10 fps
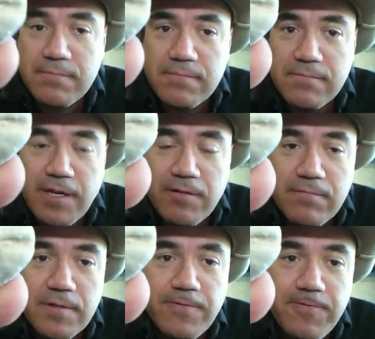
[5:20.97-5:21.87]
Now,
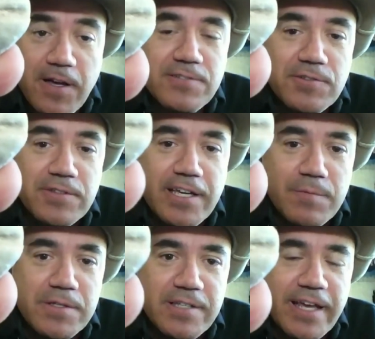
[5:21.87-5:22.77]
the fossil name
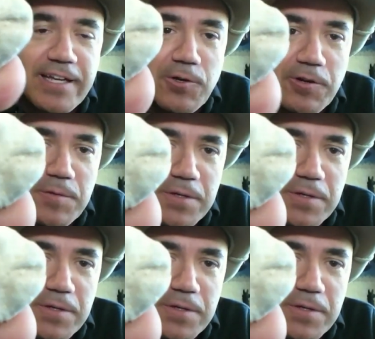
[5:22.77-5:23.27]
is an echinoid,